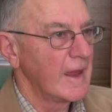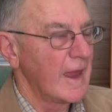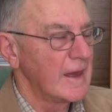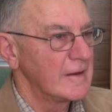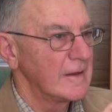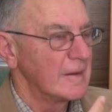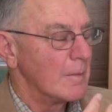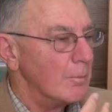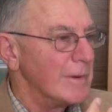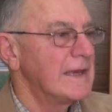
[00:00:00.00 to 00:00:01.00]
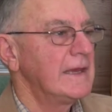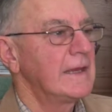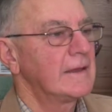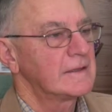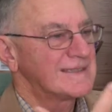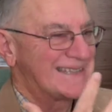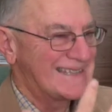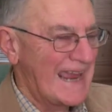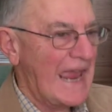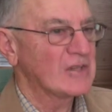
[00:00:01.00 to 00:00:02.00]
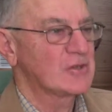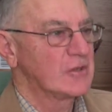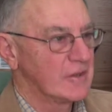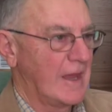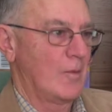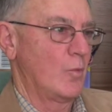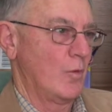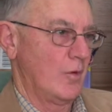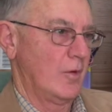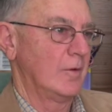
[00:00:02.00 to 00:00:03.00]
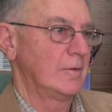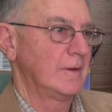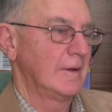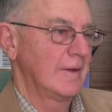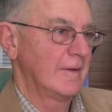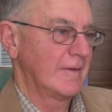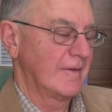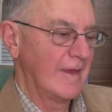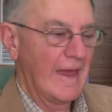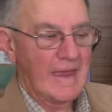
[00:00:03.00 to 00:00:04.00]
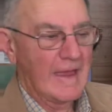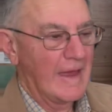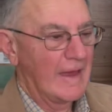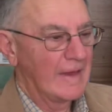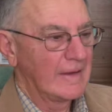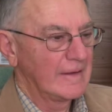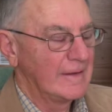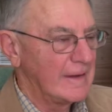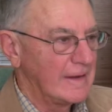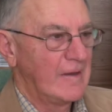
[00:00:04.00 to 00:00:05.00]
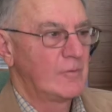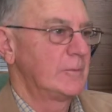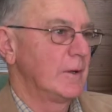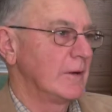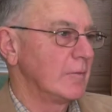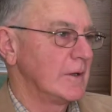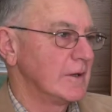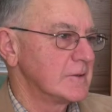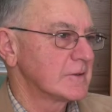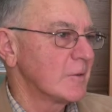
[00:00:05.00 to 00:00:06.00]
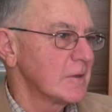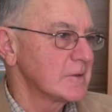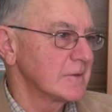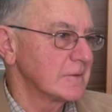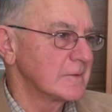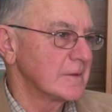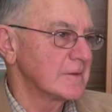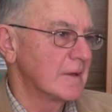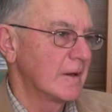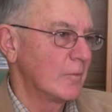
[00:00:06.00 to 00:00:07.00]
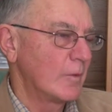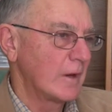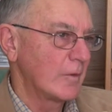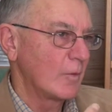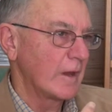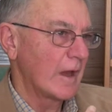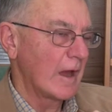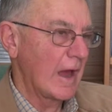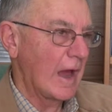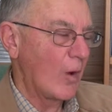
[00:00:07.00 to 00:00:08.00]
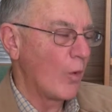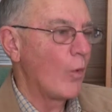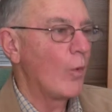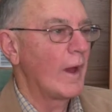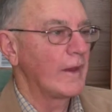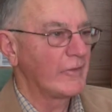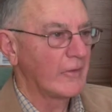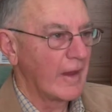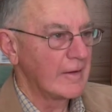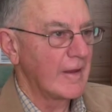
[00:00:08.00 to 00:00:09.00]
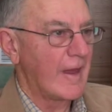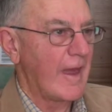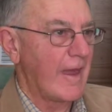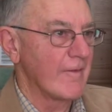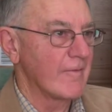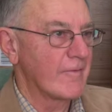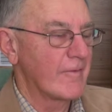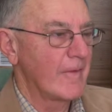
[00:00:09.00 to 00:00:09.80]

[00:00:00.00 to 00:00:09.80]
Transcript: and meaning that's attached to that world, they are inevitably religious questions. And so we are always going to have